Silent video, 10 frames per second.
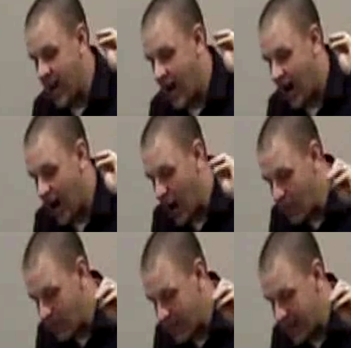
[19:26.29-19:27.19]

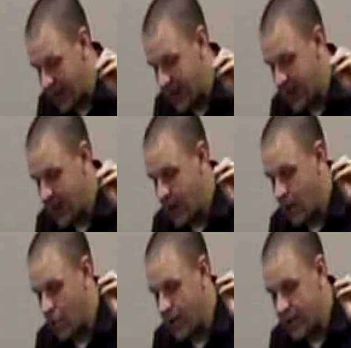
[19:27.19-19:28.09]
humbly
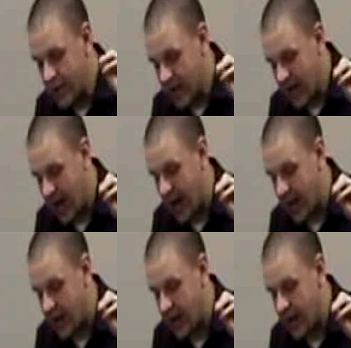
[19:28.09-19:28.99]
with your God.